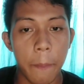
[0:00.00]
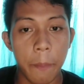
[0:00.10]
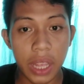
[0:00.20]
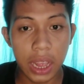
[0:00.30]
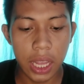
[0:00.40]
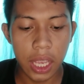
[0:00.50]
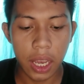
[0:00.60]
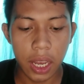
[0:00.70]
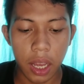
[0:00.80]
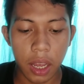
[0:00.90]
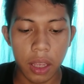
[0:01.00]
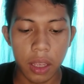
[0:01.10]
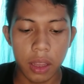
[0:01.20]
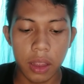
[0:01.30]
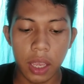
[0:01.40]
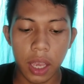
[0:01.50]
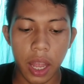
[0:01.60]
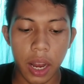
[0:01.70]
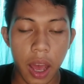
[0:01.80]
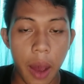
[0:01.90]
media, the
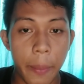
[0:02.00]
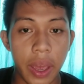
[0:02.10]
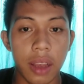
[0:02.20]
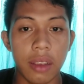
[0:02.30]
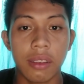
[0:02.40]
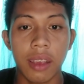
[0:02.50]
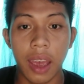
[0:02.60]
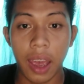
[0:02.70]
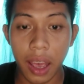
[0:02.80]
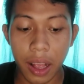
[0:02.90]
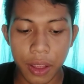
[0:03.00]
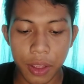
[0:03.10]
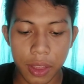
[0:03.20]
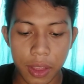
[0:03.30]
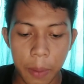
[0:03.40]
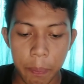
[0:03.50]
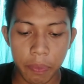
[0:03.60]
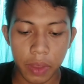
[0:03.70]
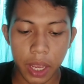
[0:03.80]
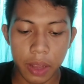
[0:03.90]
economics, health,
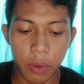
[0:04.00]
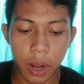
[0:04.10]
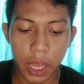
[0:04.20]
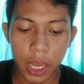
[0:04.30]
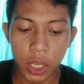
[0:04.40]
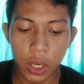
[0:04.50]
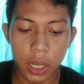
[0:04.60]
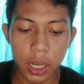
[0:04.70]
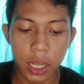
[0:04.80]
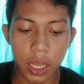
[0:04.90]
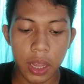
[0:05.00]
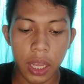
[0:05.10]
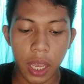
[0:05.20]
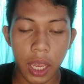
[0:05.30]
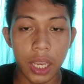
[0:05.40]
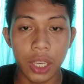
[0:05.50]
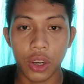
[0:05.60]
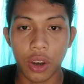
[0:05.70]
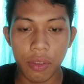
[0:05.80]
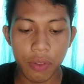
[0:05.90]
and relation in the age
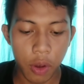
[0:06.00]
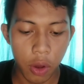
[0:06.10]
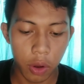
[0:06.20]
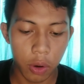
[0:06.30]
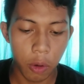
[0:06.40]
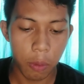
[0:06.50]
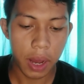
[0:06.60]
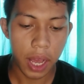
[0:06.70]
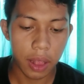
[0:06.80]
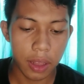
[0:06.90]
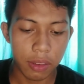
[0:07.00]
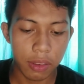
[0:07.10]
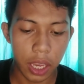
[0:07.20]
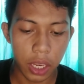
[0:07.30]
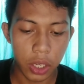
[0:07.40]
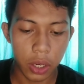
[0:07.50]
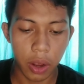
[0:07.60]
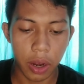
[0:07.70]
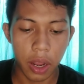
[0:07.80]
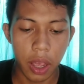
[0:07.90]
of
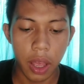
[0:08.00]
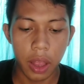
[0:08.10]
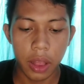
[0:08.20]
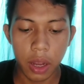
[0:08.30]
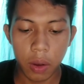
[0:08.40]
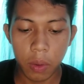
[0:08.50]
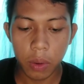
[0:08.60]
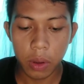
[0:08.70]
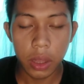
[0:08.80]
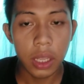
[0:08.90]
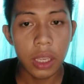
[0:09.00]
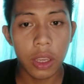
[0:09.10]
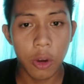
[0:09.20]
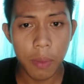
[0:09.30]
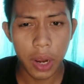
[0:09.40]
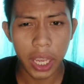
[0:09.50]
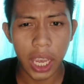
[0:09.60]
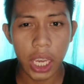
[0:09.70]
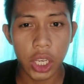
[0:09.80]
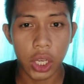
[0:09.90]
globalization. Now, this
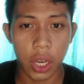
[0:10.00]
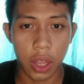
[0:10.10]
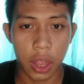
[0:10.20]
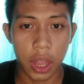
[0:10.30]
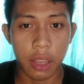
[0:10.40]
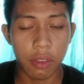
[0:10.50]
communication